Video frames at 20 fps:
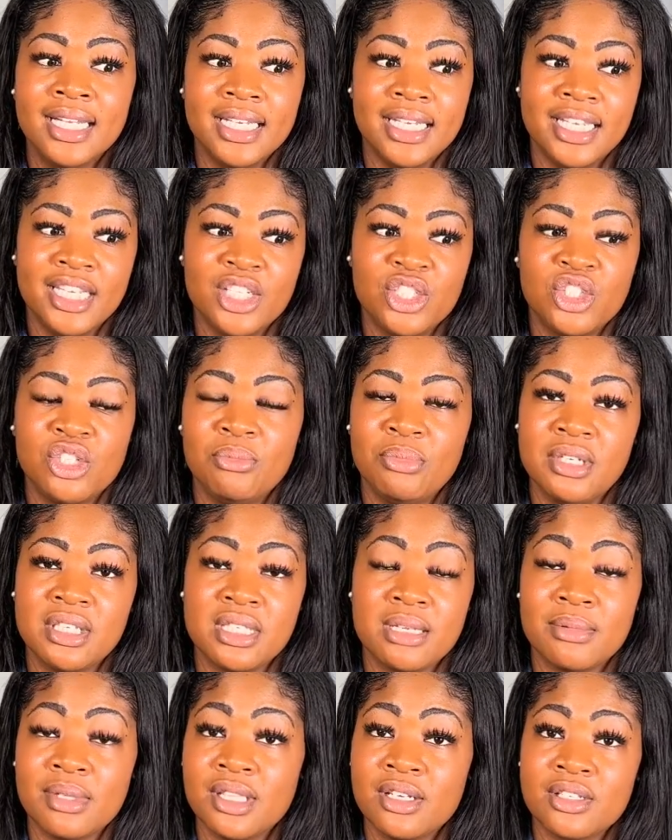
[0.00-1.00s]
It should be
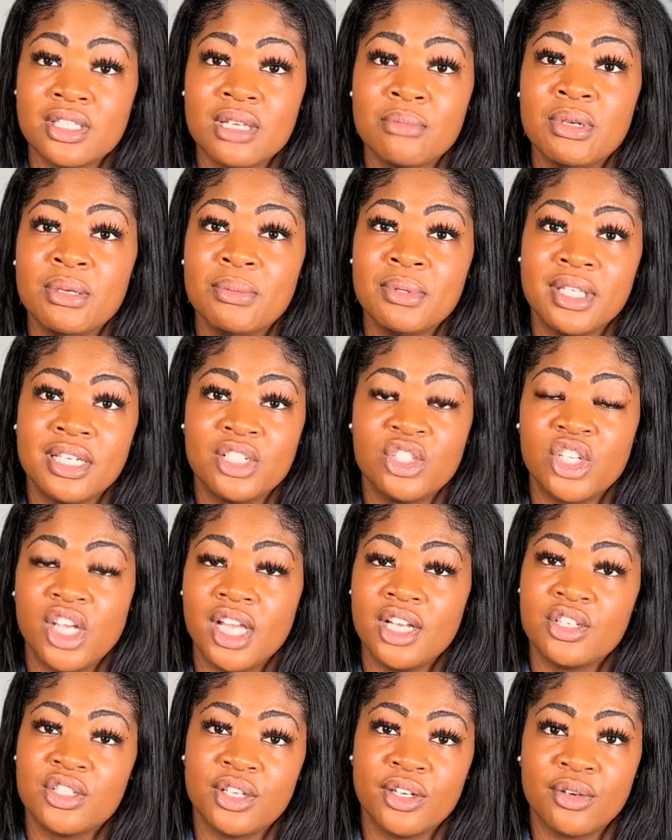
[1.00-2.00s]
something. There's some people that
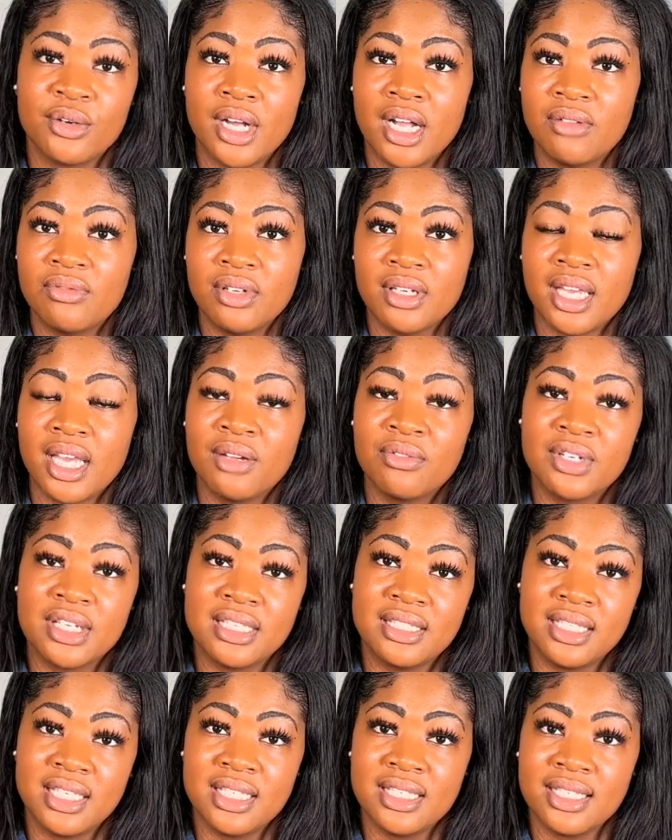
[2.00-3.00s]
change their graphic every
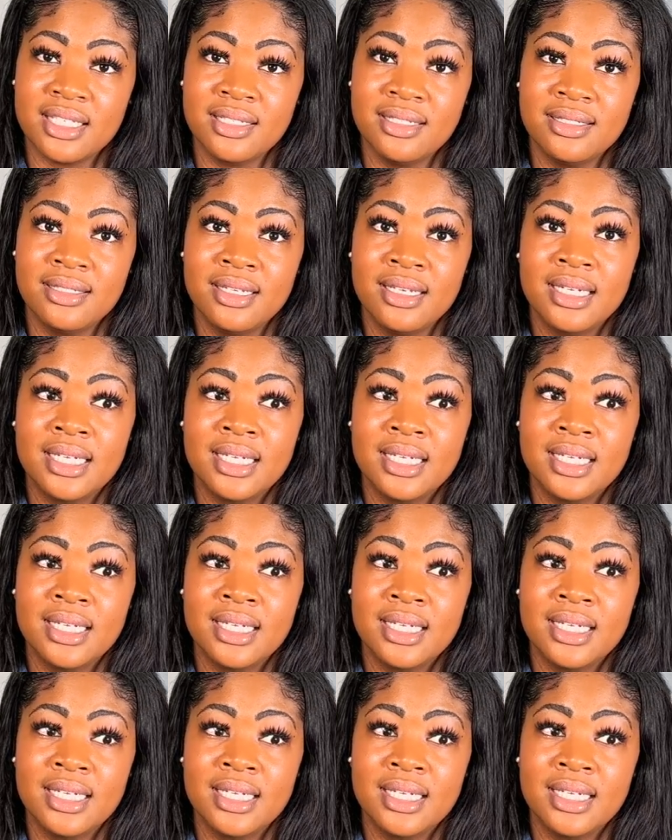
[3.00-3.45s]
season